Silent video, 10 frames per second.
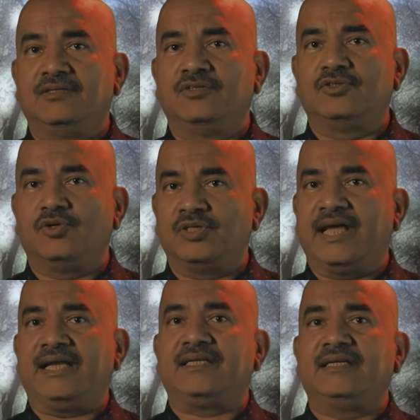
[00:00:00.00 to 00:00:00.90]
so
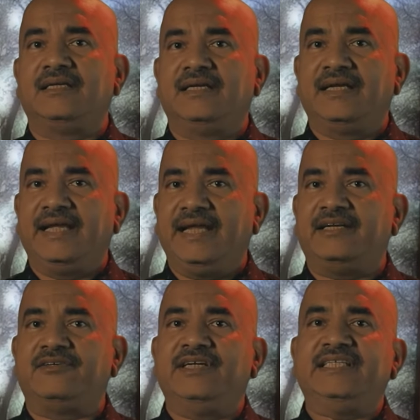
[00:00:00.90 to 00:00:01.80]
that
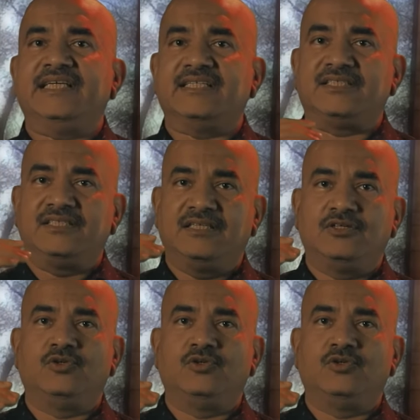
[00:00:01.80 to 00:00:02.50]
it reaches